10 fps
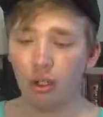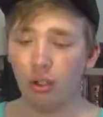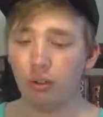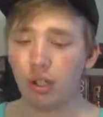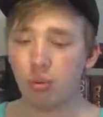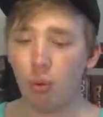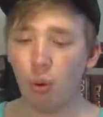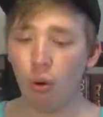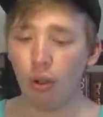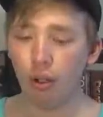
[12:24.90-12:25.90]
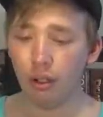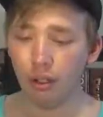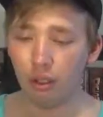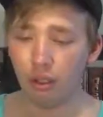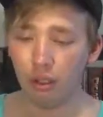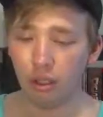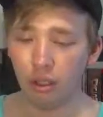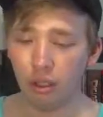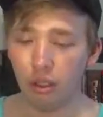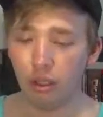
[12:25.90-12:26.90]
could have sworn.
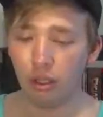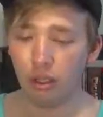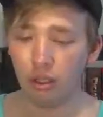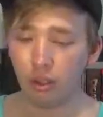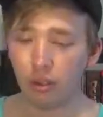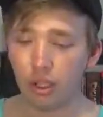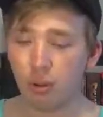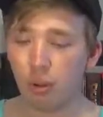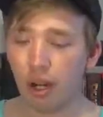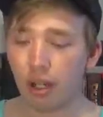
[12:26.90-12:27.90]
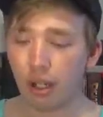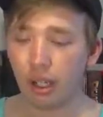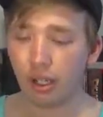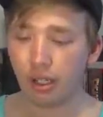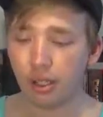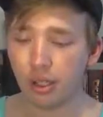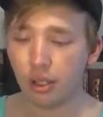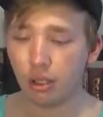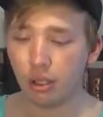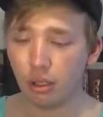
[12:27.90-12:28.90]
Don't swear,
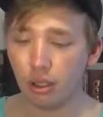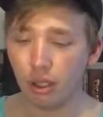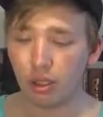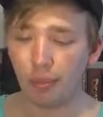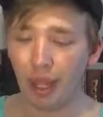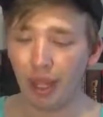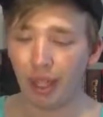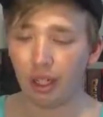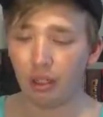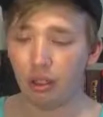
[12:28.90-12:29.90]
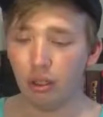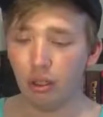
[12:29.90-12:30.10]
kids. It's bad.